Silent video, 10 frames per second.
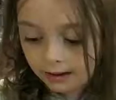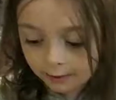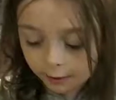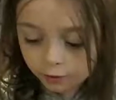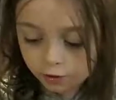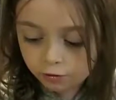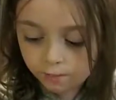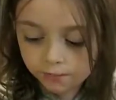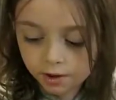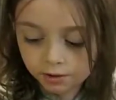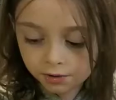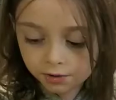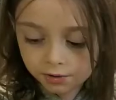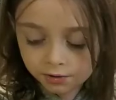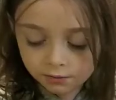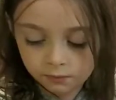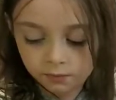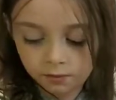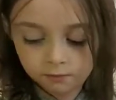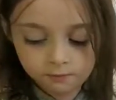I got 2 brothers,
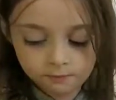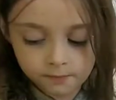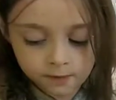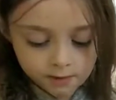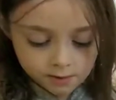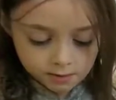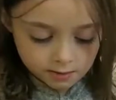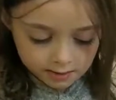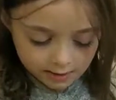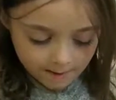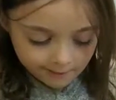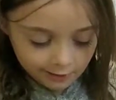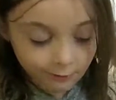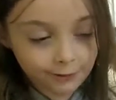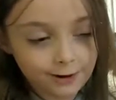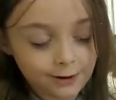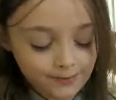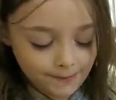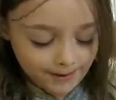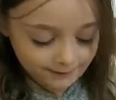and I'm the only
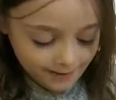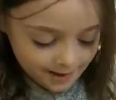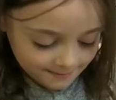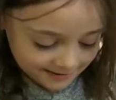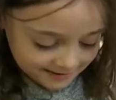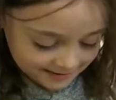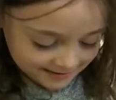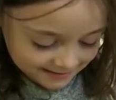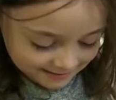girl in my family.